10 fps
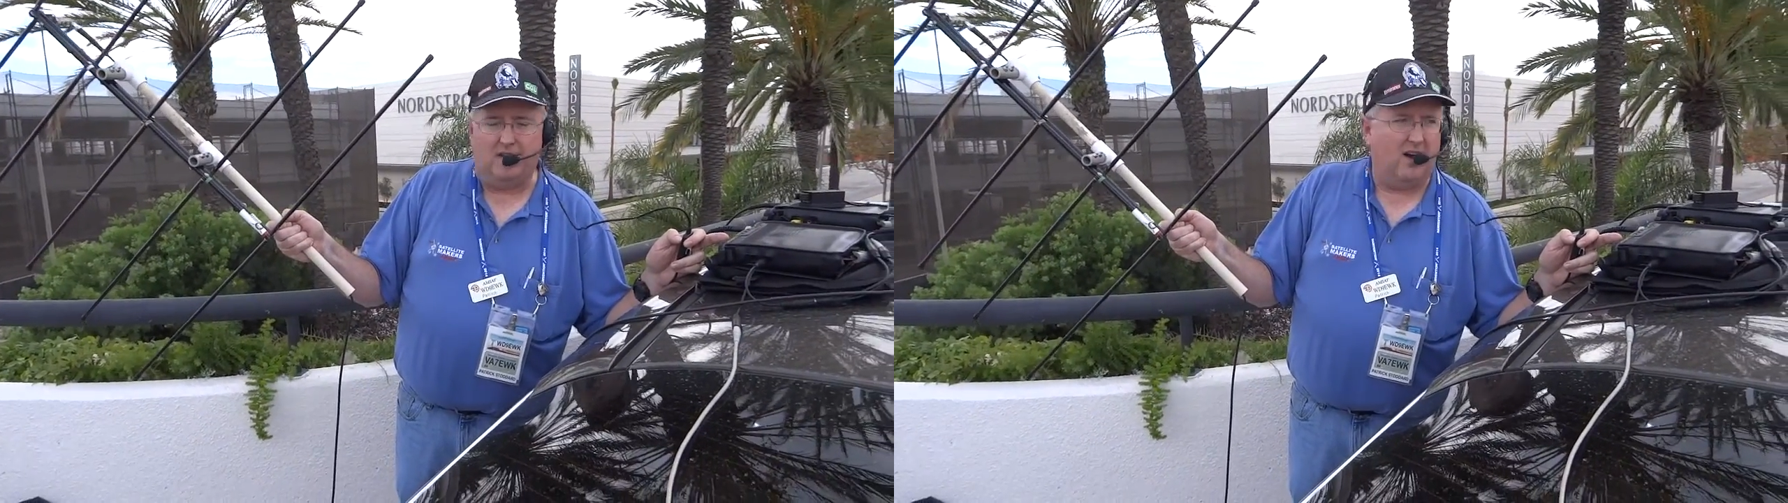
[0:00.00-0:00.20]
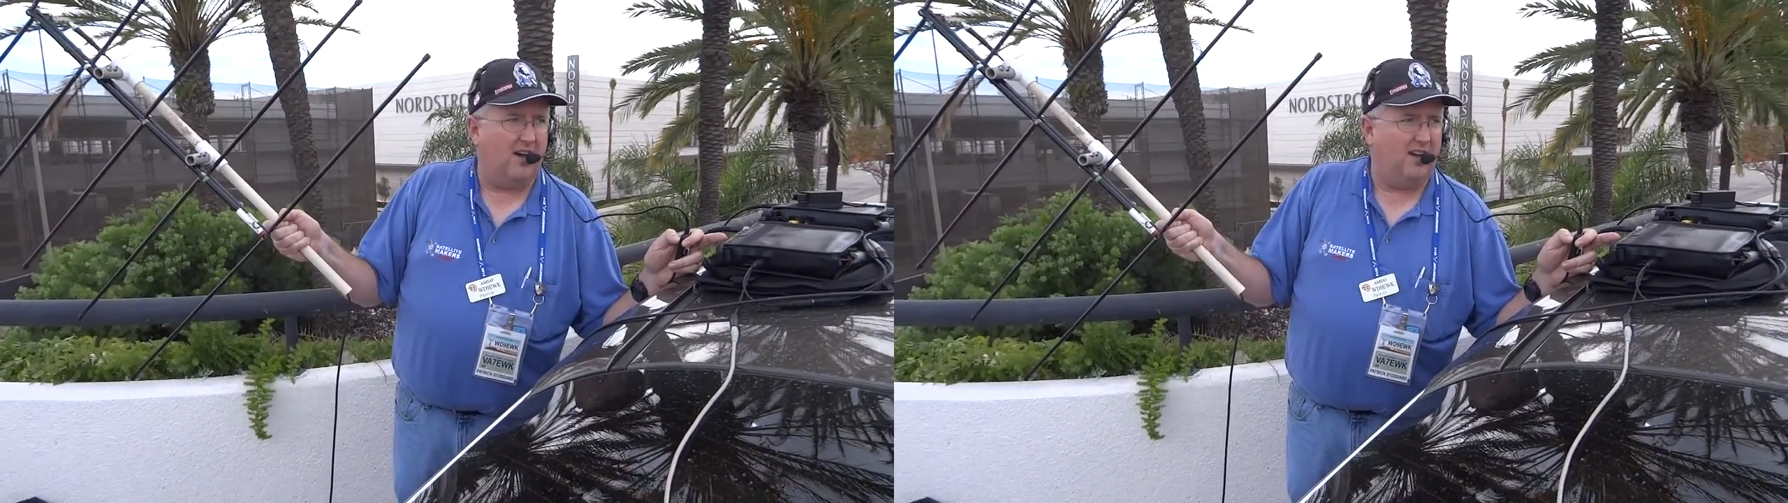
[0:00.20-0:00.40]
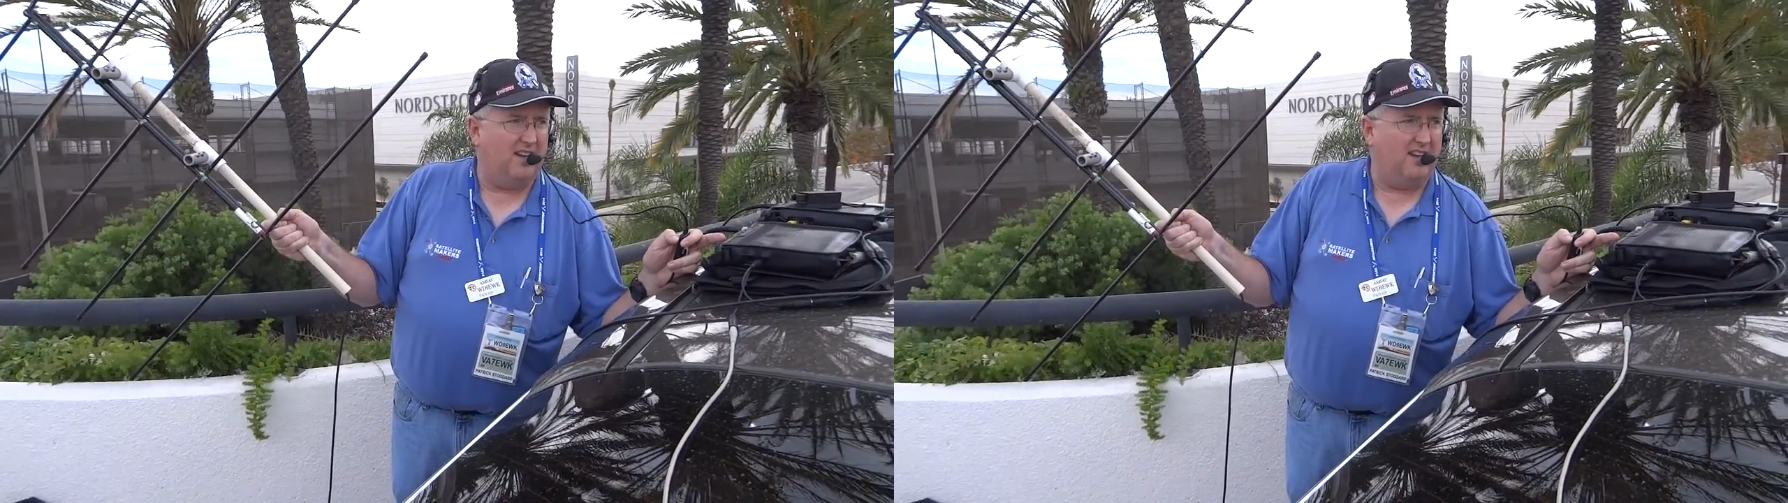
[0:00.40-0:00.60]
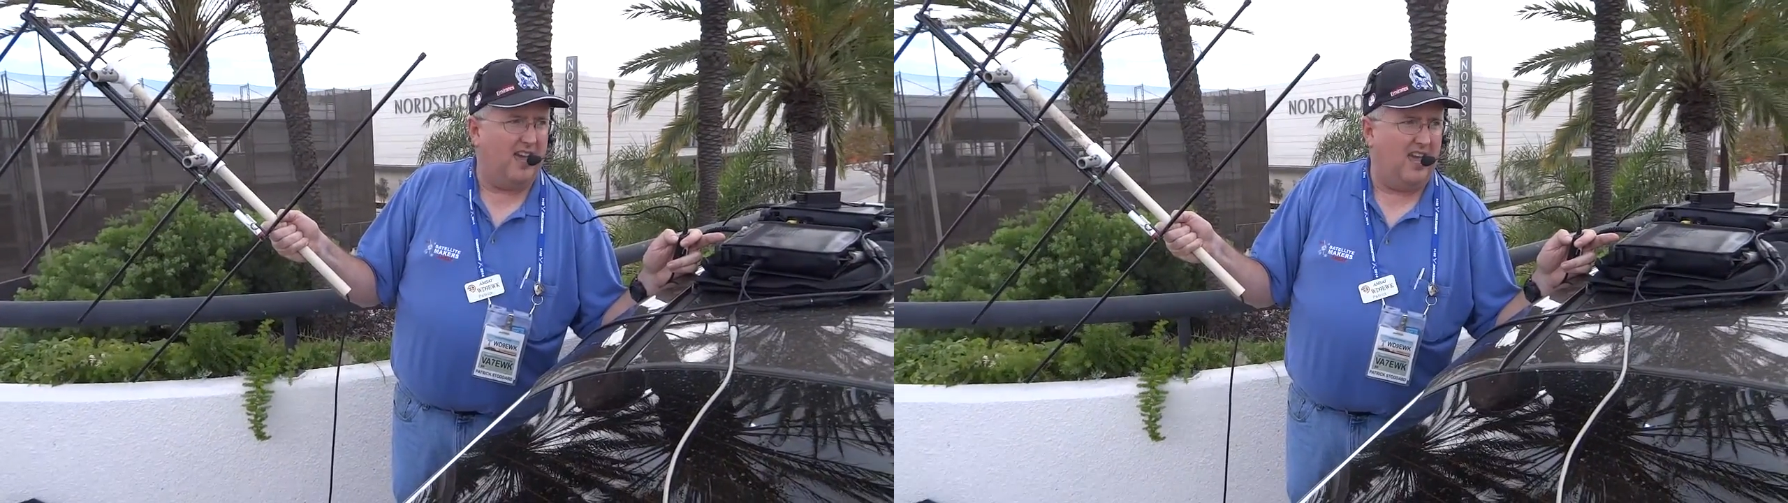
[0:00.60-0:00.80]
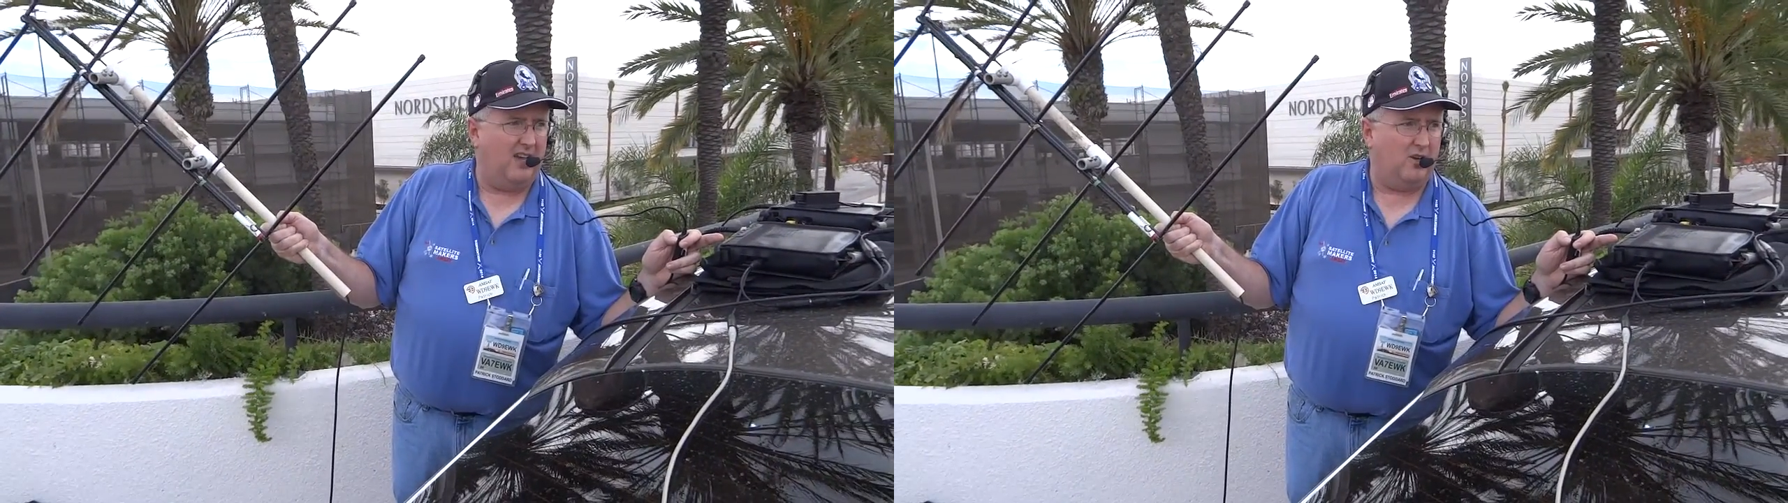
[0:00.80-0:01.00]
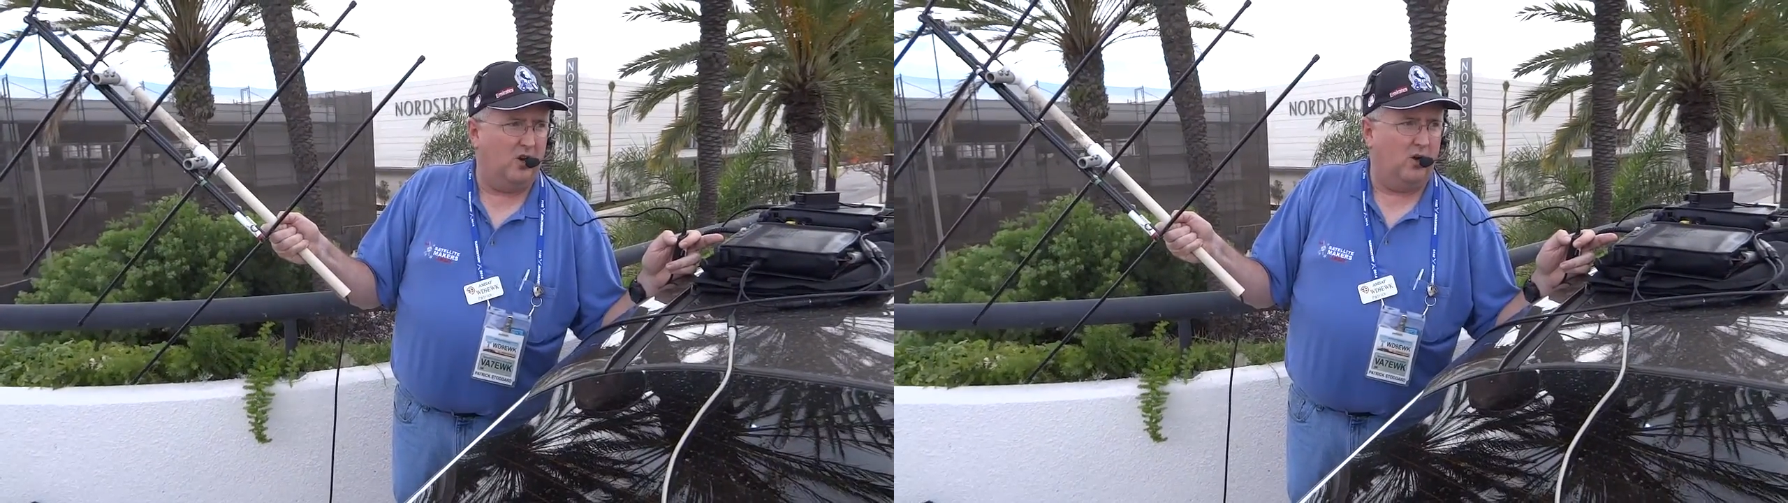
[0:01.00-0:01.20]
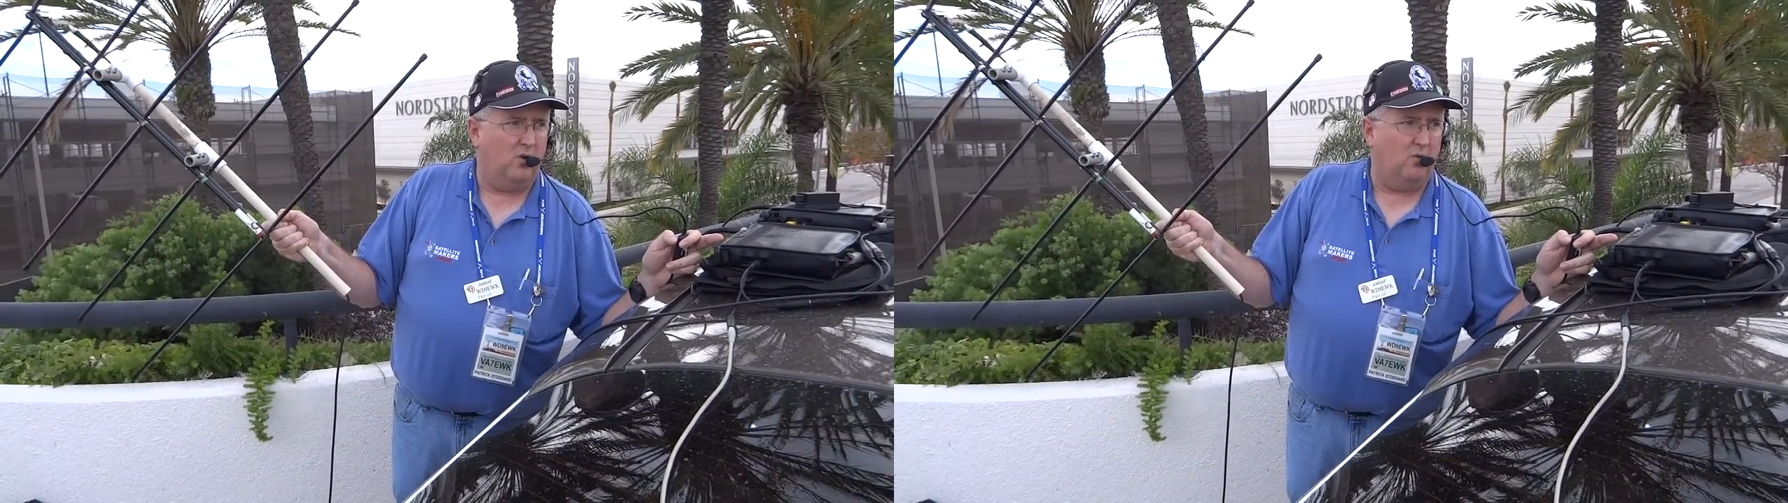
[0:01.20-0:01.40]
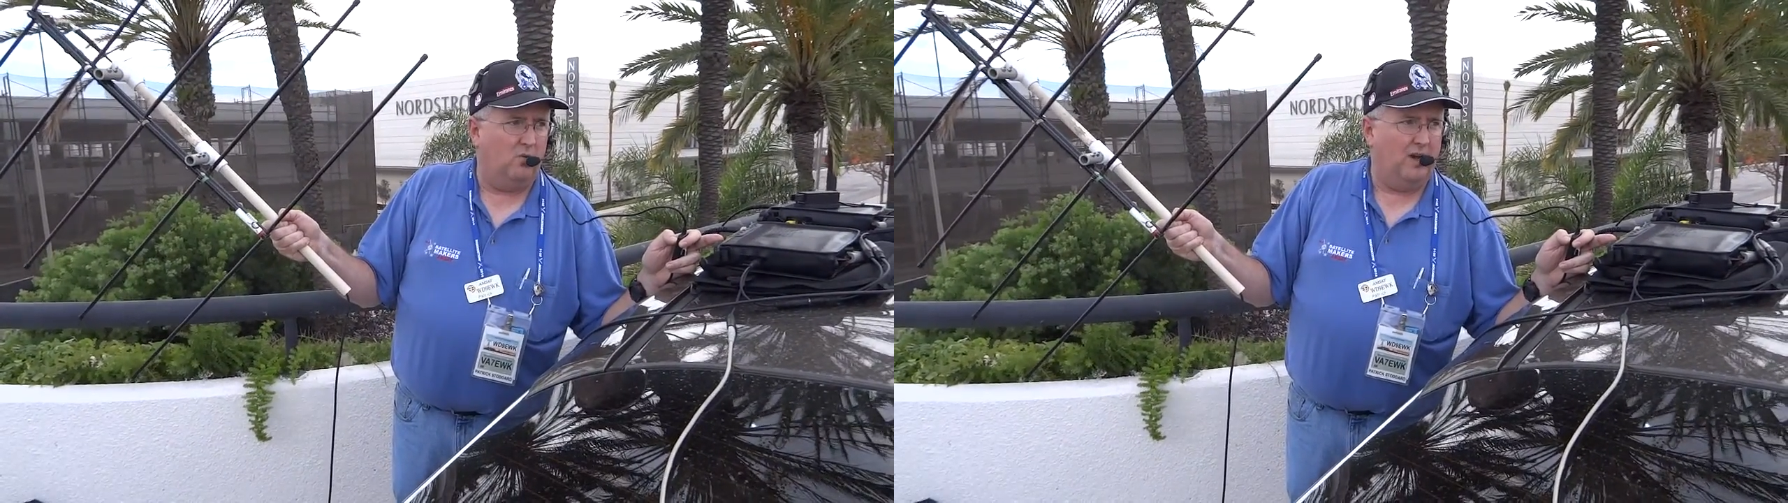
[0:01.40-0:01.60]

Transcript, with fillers: 9 Echo